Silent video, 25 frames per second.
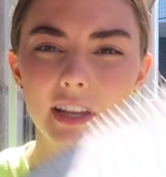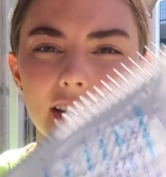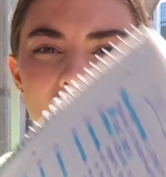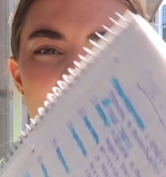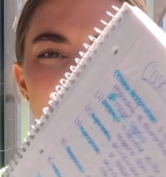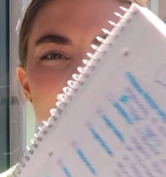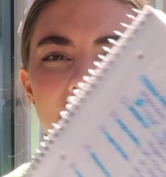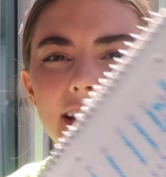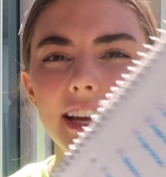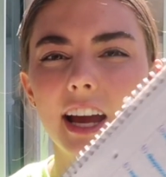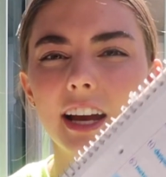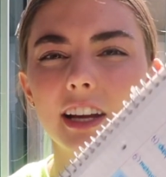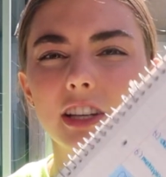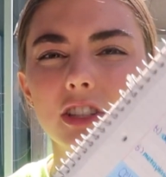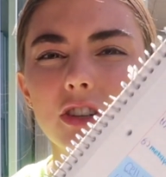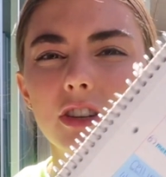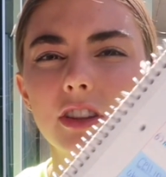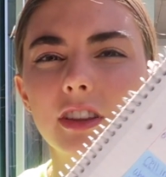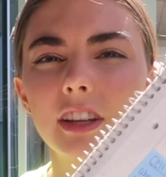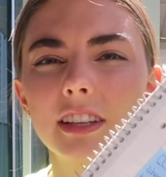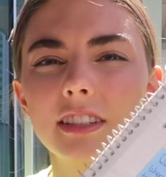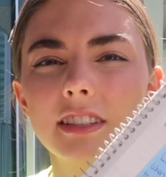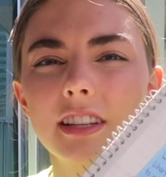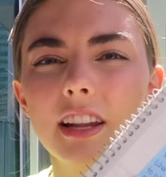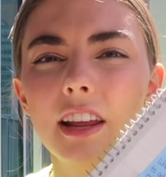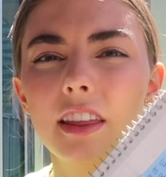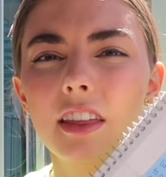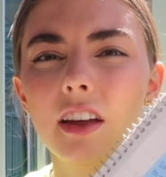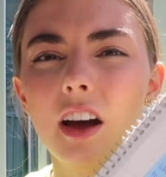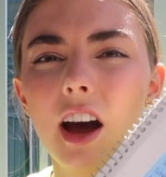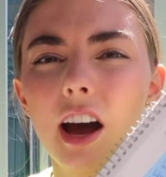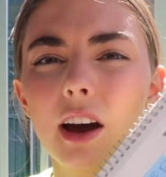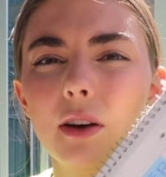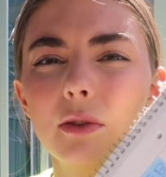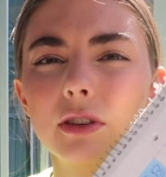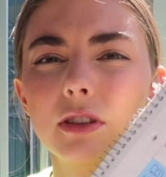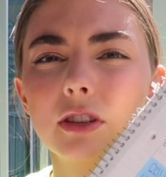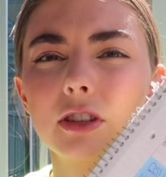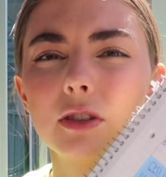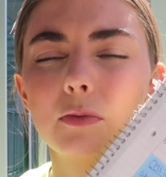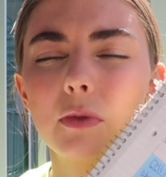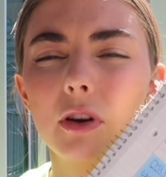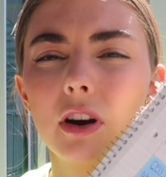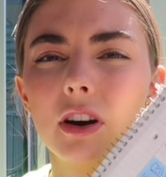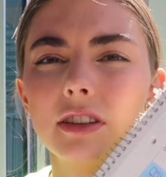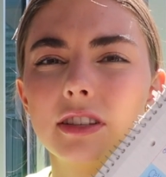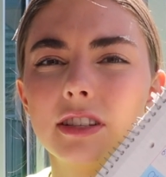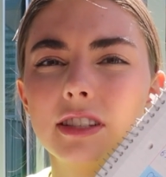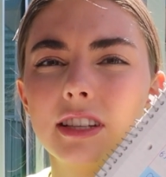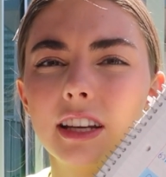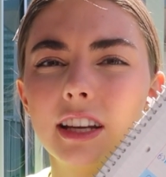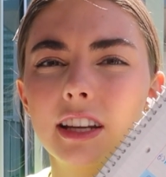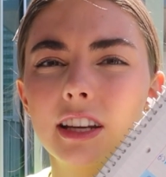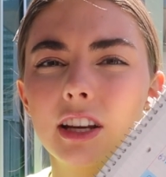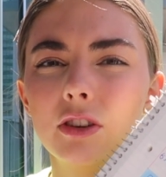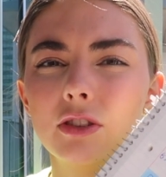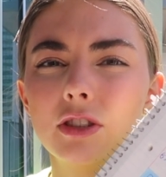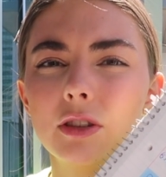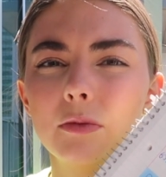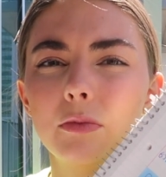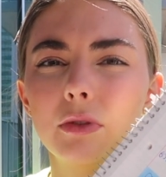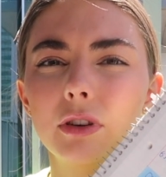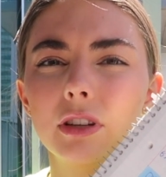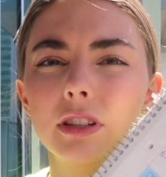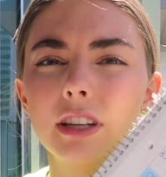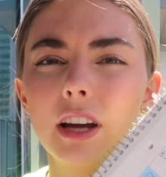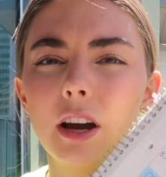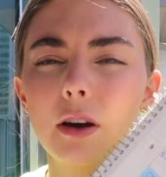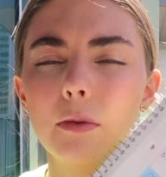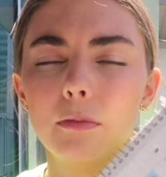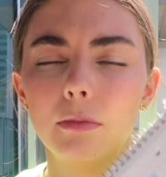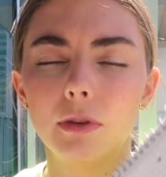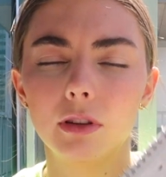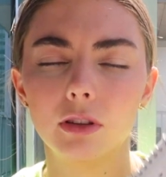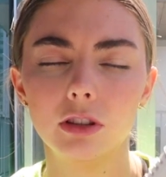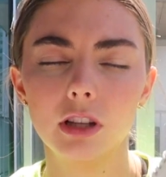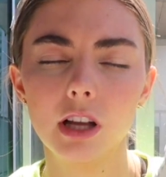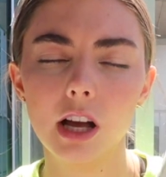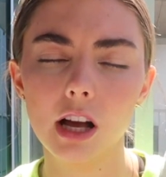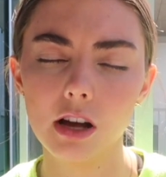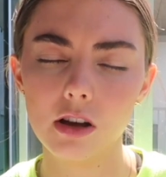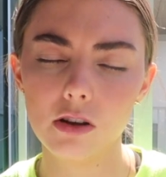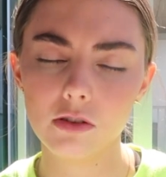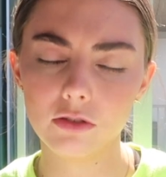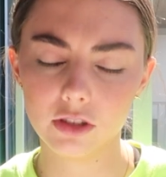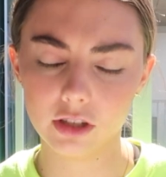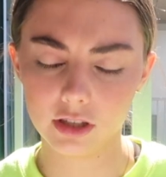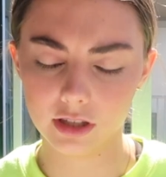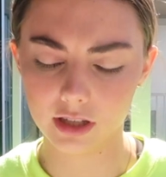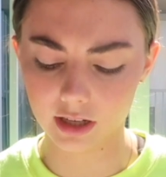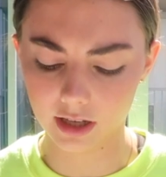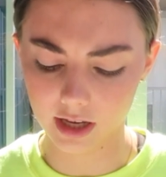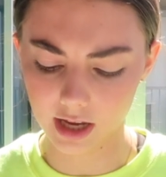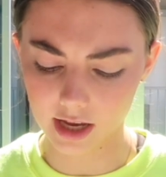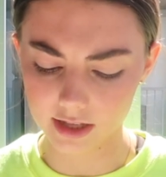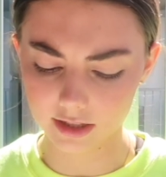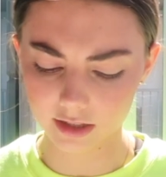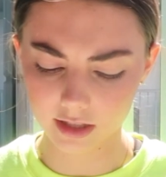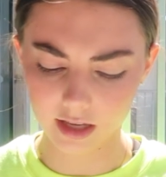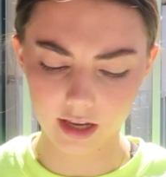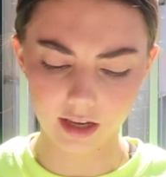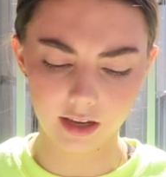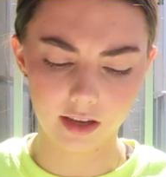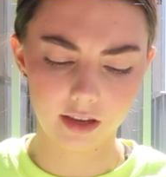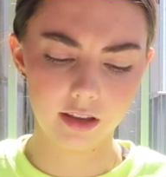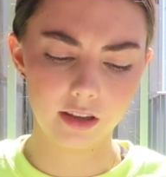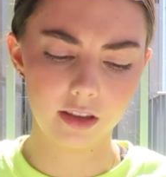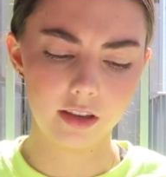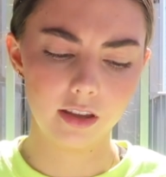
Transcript: then any extra things that I thought I would just put on sticky notes and put down below, just in case, like